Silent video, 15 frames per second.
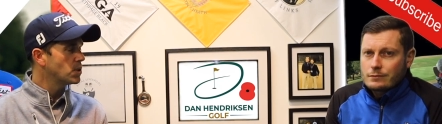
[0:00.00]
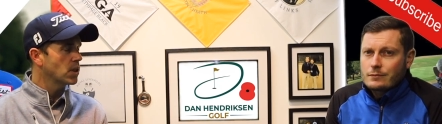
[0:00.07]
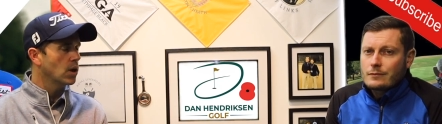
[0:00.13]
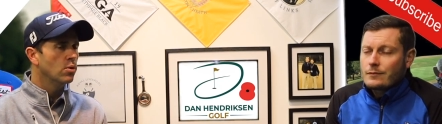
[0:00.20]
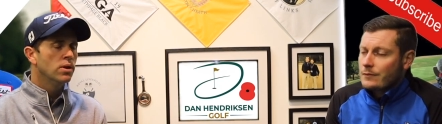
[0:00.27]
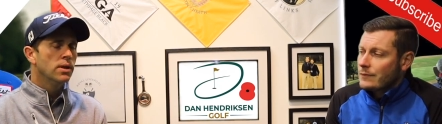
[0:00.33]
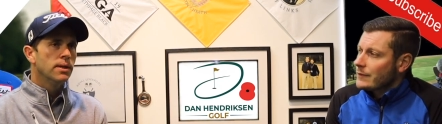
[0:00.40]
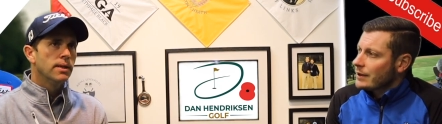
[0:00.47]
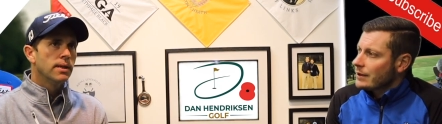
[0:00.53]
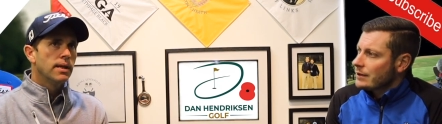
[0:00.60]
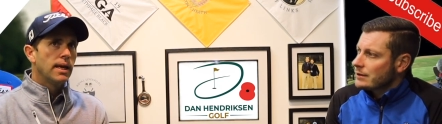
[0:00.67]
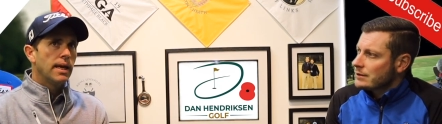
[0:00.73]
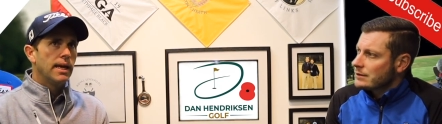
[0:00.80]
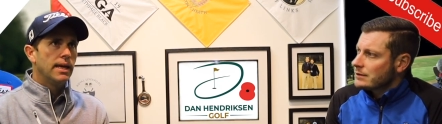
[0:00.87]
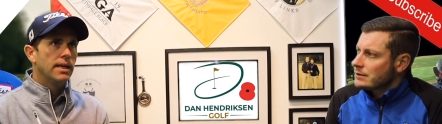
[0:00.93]
Speaker 1: So
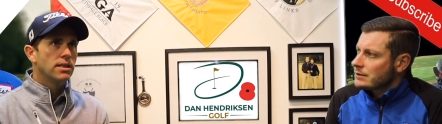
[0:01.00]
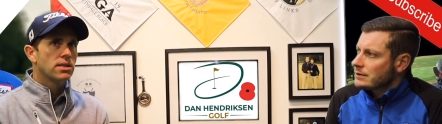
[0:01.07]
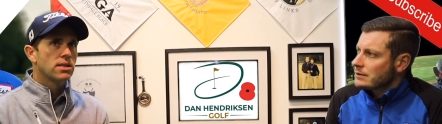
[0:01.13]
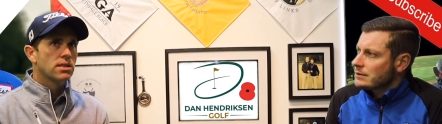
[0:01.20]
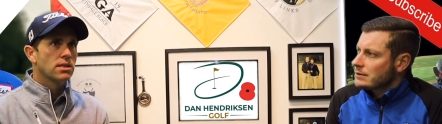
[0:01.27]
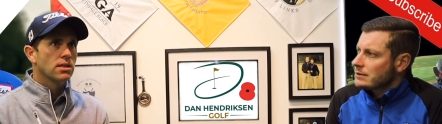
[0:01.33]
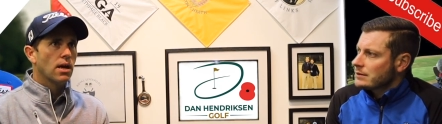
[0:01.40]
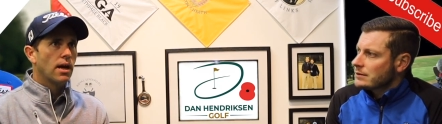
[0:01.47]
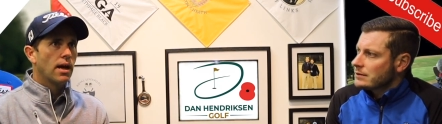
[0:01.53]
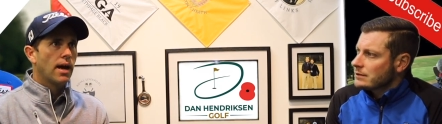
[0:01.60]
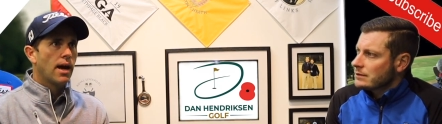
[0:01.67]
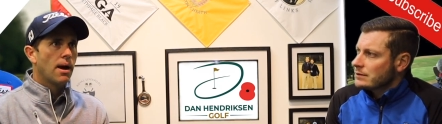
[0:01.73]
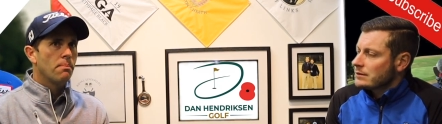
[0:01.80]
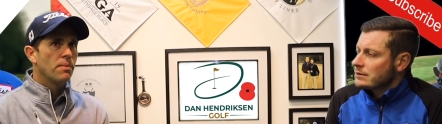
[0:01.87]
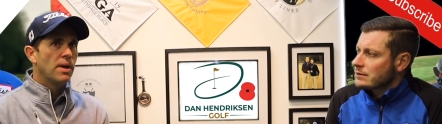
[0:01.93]
it's
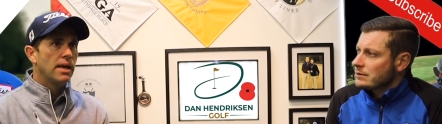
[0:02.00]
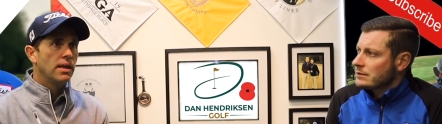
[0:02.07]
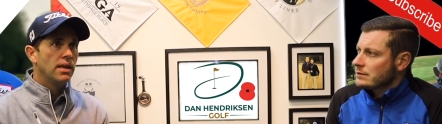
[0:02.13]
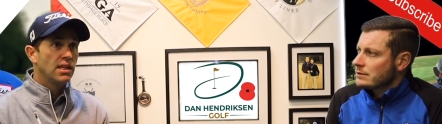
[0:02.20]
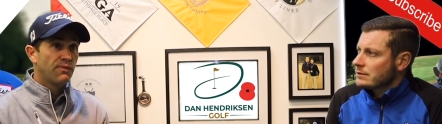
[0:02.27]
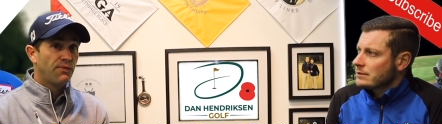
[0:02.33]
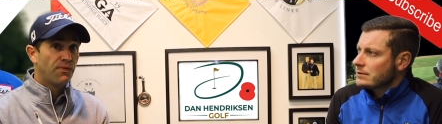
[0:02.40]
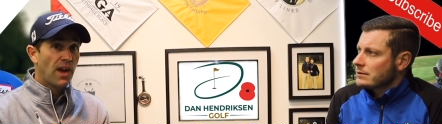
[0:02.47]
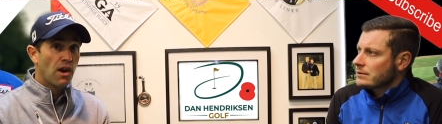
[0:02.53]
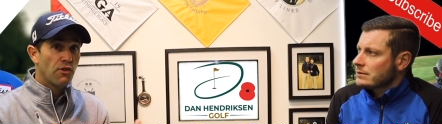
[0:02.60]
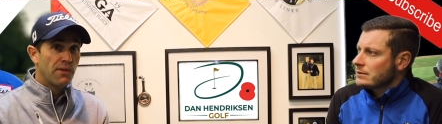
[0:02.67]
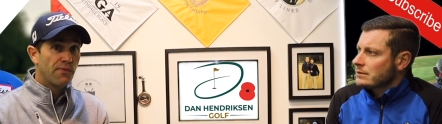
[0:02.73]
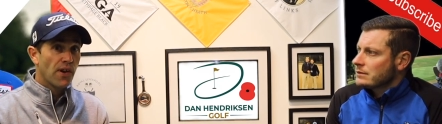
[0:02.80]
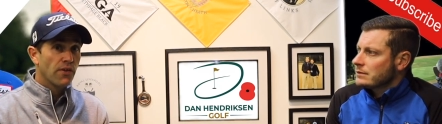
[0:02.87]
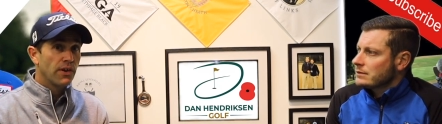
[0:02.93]

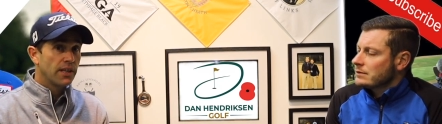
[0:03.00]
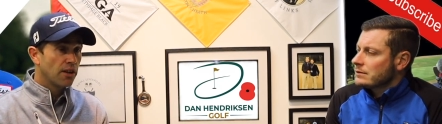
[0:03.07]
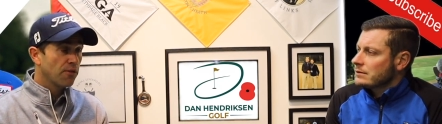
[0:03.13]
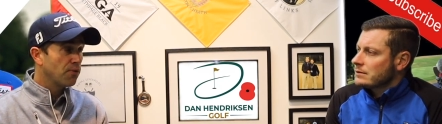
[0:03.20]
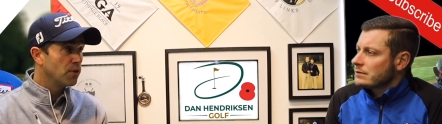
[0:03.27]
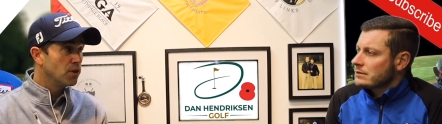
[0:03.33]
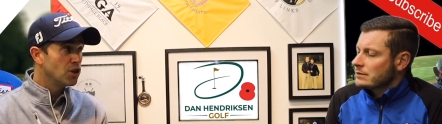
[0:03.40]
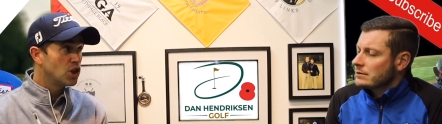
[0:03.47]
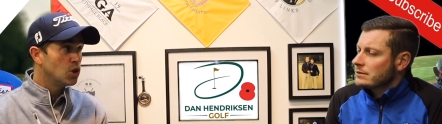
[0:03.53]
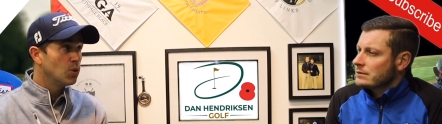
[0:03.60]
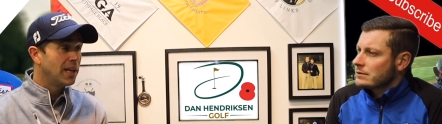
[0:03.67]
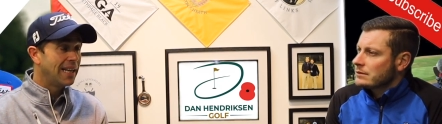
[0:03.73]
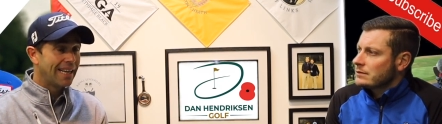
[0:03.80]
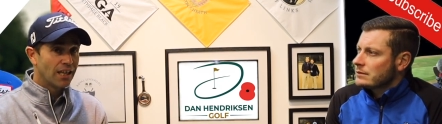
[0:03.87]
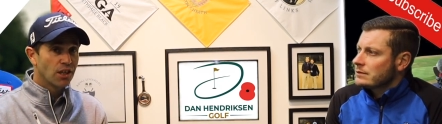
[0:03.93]
very, very different to
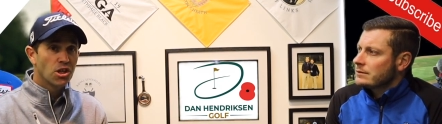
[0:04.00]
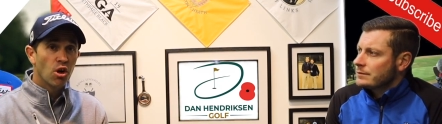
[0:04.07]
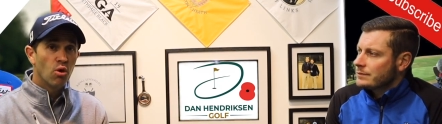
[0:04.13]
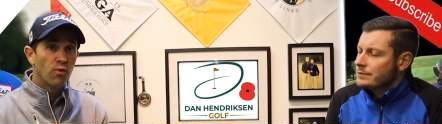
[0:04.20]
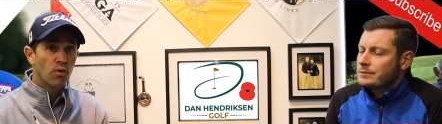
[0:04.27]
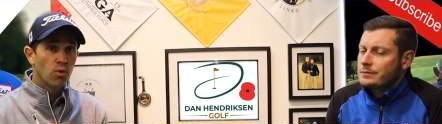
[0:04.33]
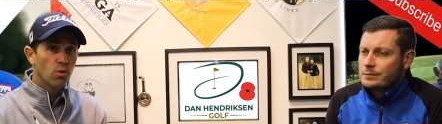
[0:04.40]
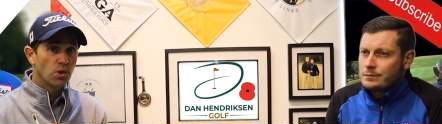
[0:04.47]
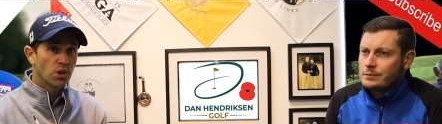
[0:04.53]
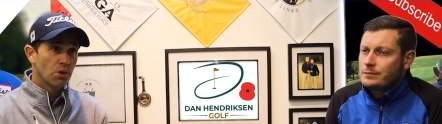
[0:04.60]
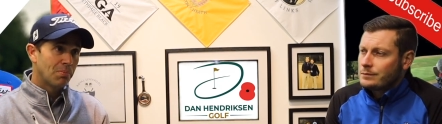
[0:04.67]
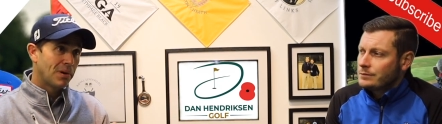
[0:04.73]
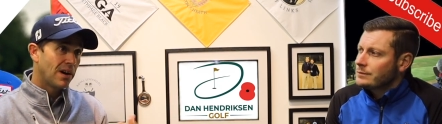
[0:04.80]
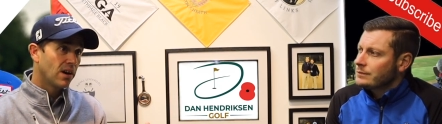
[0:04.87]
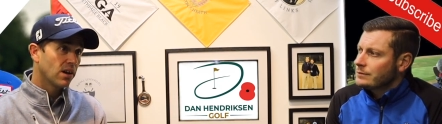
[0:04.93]
a links golf course.
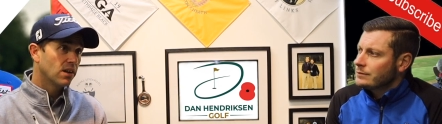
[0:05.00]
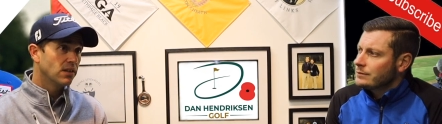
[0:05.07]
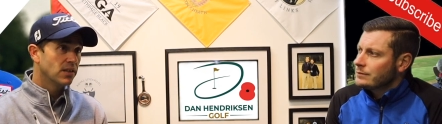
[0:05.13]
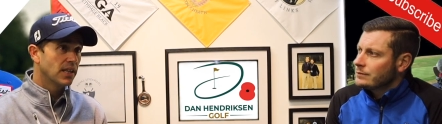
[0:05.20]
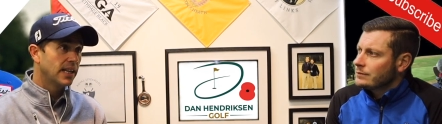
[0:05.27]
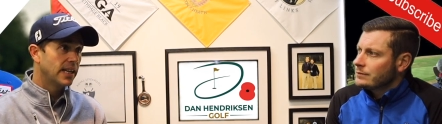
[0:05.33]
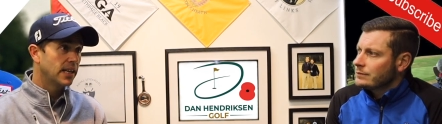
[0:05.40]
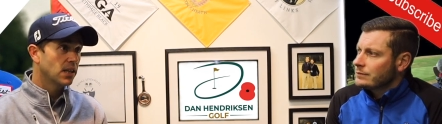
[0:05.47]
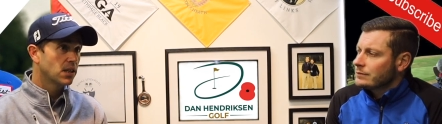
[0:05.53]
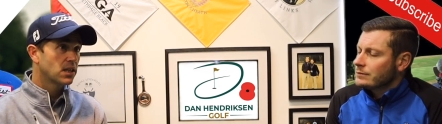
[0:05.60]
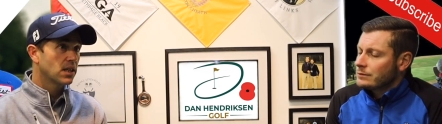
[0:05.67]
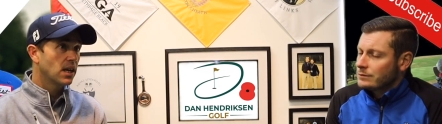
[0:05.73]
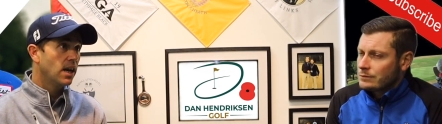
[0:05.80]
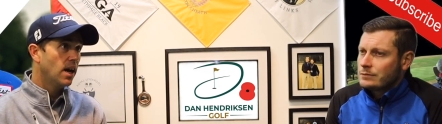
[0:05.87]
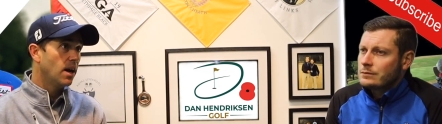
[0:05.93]
So Parkland to
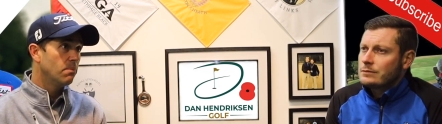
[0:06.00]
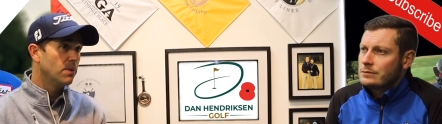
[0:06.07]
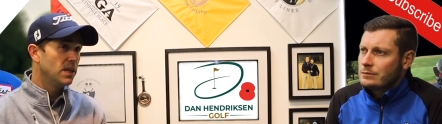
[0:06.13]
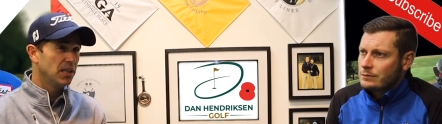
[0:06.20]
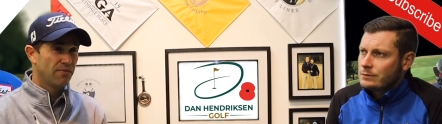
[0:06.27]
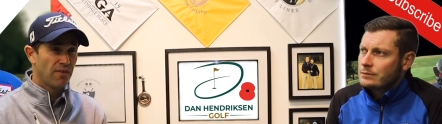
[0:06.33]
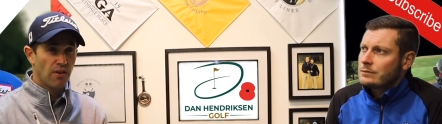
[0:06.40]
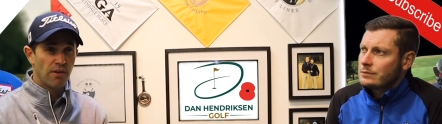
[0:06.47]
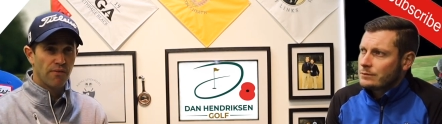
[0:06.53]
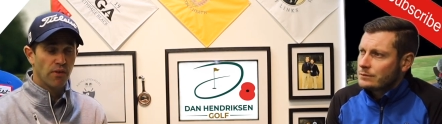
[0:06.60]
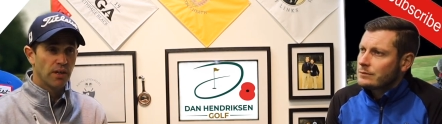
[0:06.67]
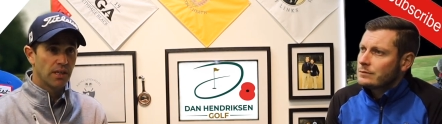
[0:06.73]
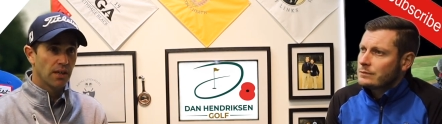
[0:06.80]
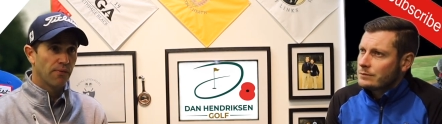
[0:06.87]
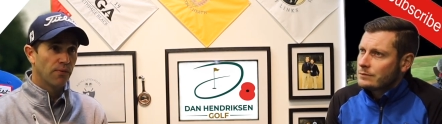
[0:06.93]
links is very,
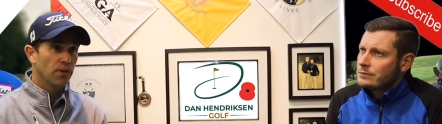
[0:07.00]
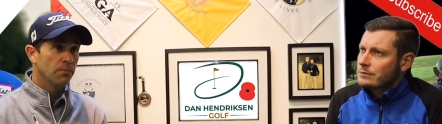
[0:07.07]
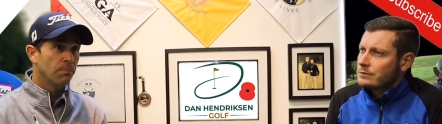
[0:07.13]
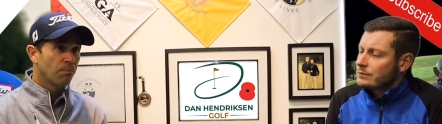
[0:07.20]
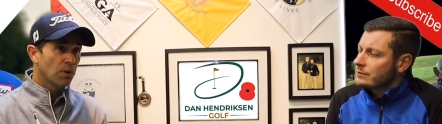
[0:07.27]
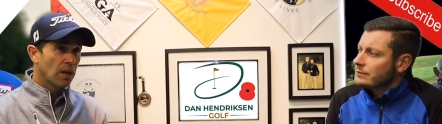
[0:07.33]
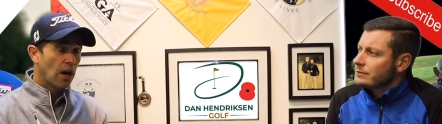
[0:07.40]
very different.